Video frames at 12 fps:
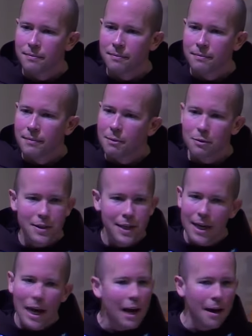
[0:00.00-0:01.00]
and we'll sing
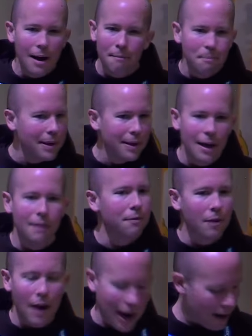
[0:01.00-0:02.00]
happy
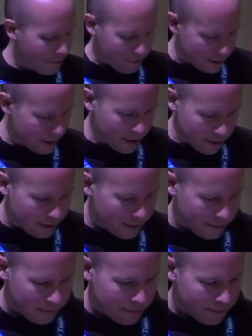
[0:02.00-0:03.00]
ever after,
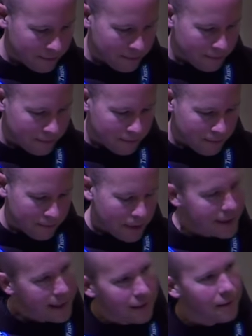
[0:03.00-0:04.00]

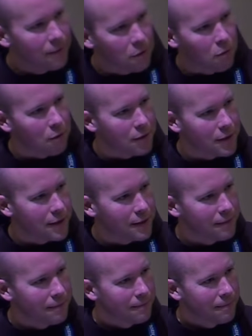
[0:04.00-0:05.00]
until, of course,
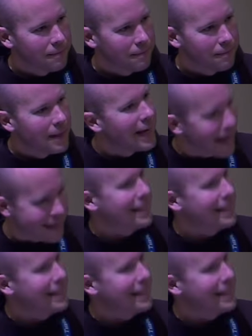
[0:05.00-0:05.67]
the next